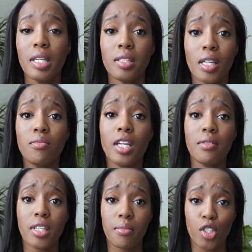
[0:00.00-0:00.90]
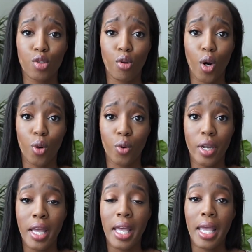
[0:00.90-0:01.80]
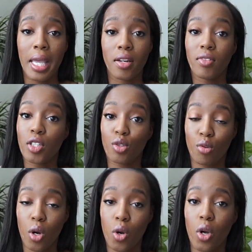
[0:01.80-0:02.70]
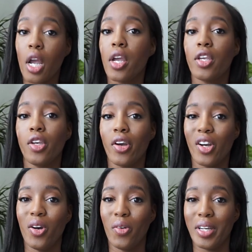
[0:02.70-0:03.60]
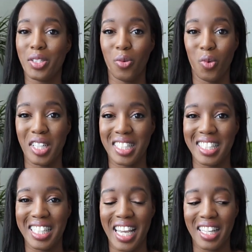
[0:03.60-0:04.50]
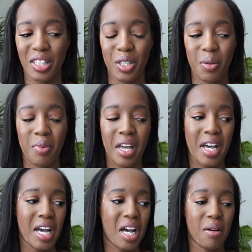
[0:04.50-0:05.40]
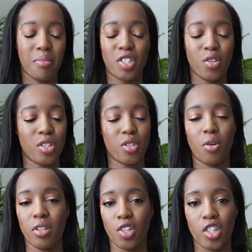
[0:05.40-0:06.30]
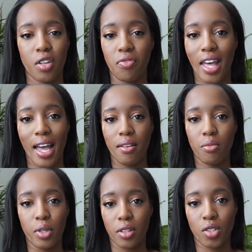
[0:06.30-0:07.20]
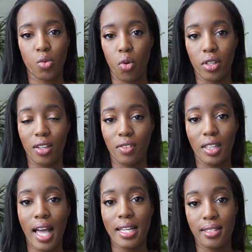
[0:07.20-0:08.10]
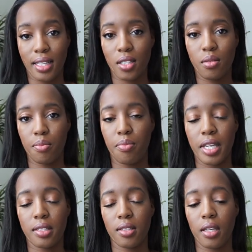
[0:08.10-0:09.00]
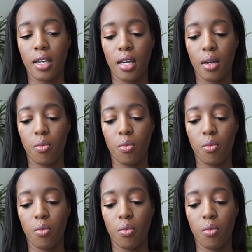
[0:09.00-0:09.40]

sometimes they be strong, and if they strong, you're going to want to decant them. But you can totally achieve that with the swirling of the glass. That's basically